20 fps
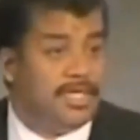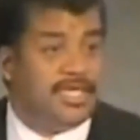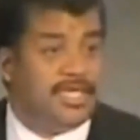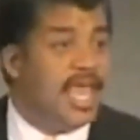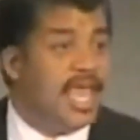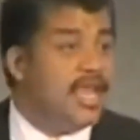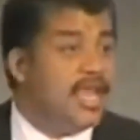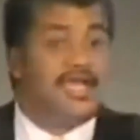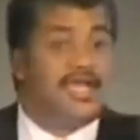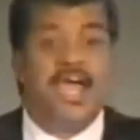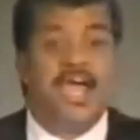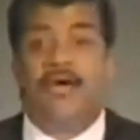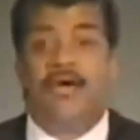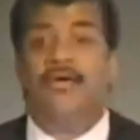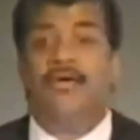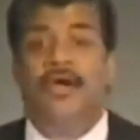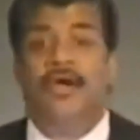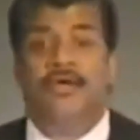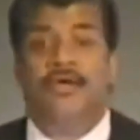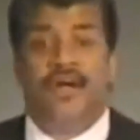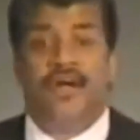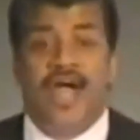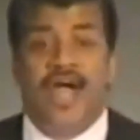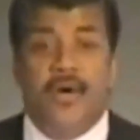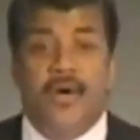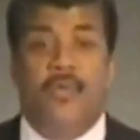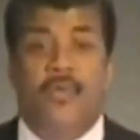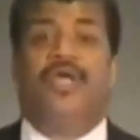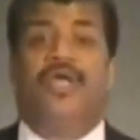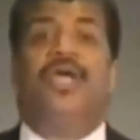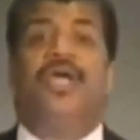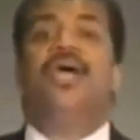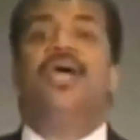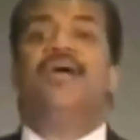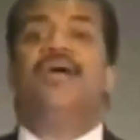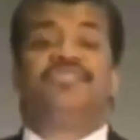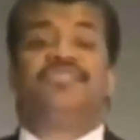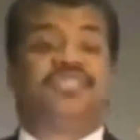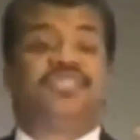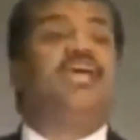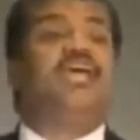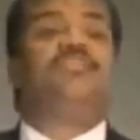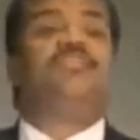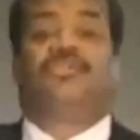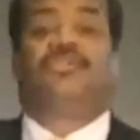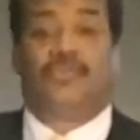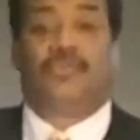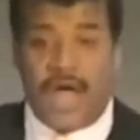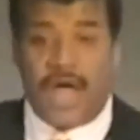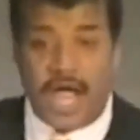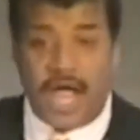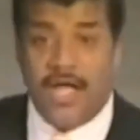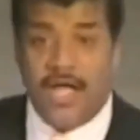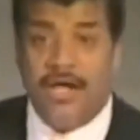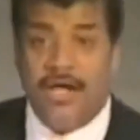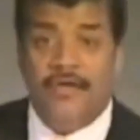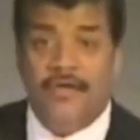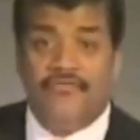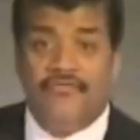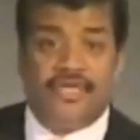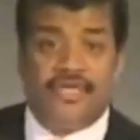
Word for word: He can't account for how we have stayed this way